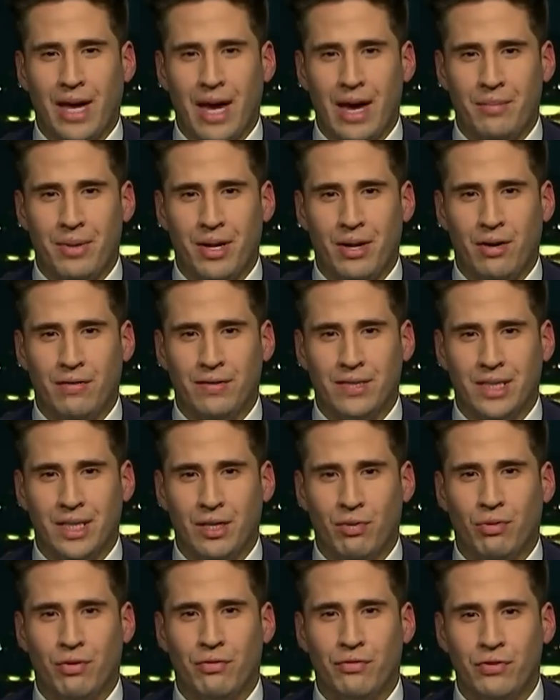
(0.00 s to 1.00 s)
Cabinet
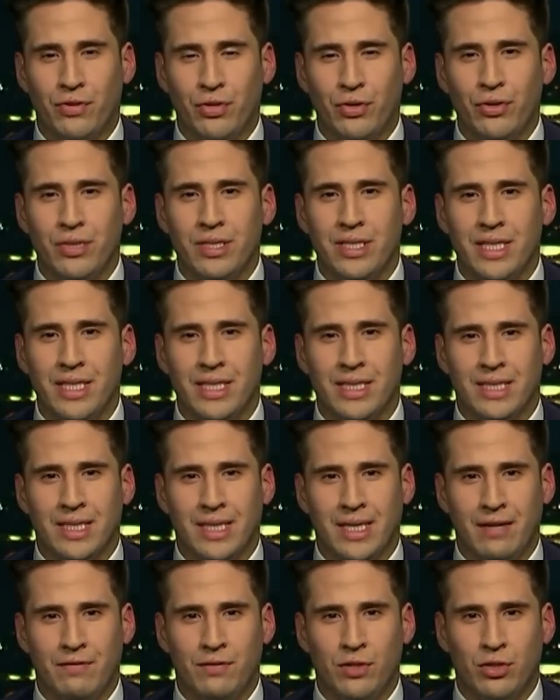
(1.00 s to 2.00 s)
obviously refusing to
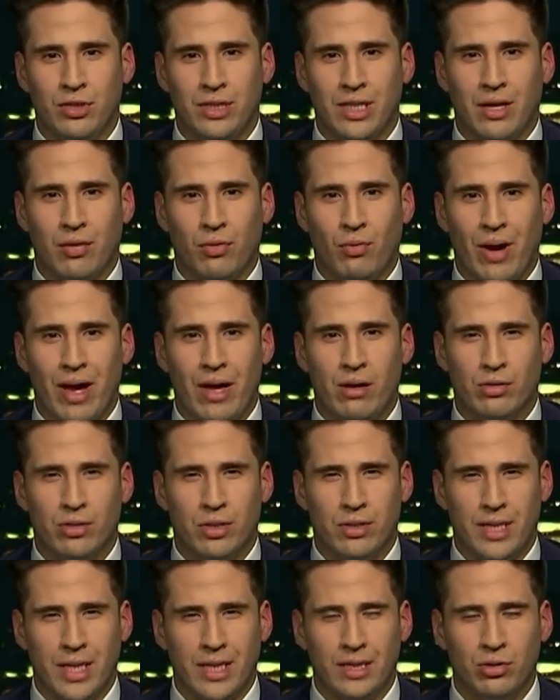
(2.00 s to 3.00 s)
give New South Wales
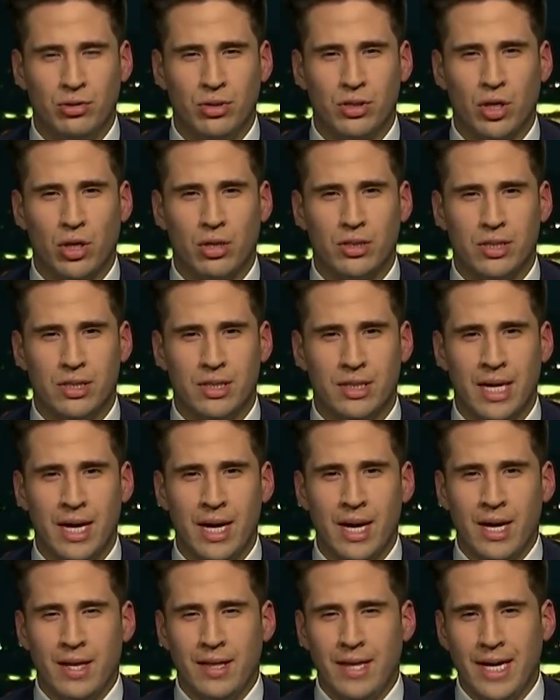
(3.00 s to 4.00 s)
those extra doses
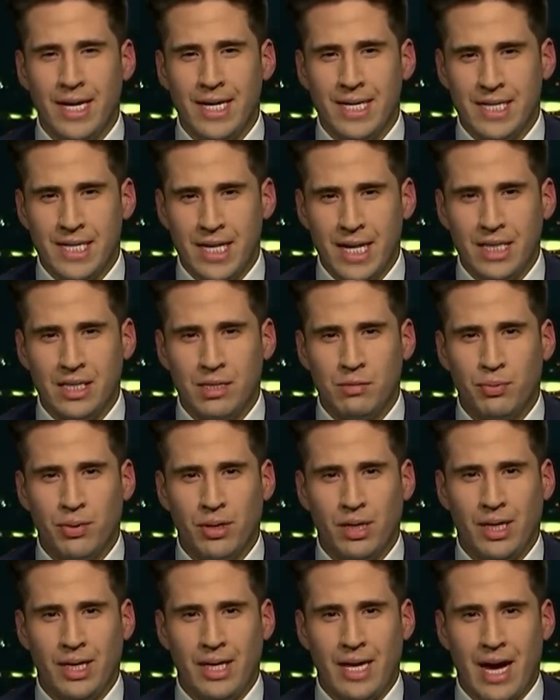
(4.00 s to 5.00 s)
they're
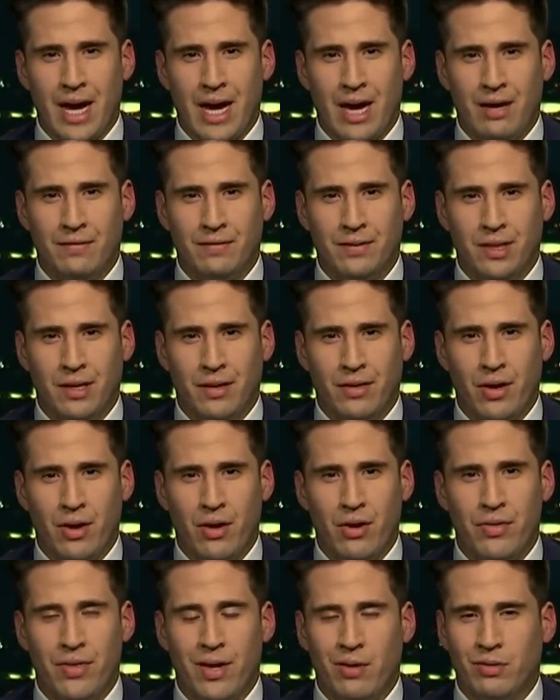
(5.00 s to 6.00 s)
desperately after,
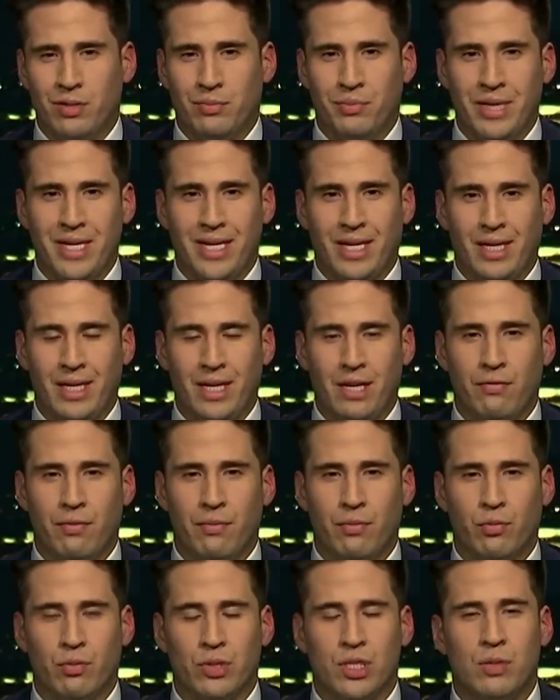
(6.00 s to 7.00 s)
though that was pretty clear
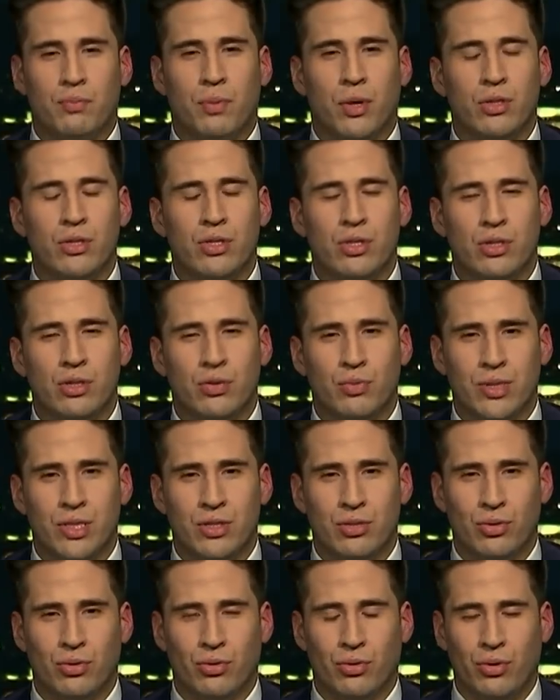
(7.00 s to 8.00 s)
from the responses we
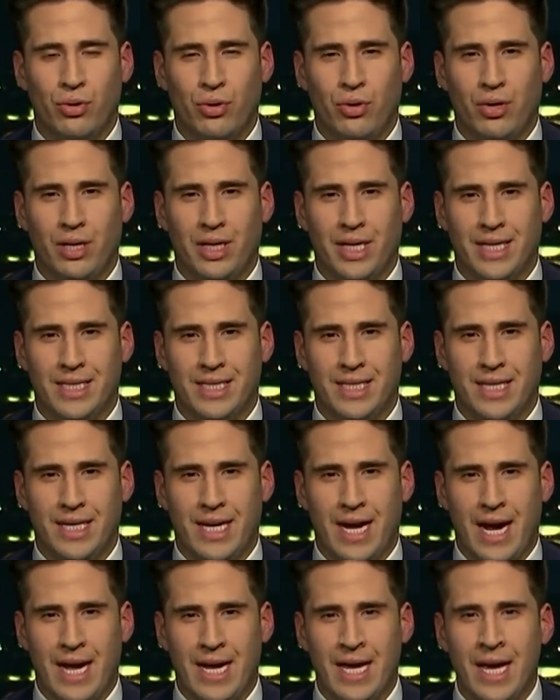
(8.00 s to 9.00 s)
saw earlier
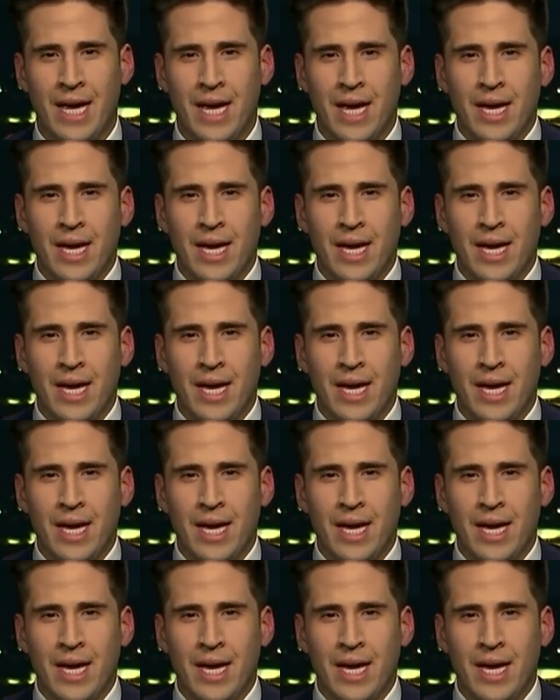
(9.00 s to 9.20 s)
today.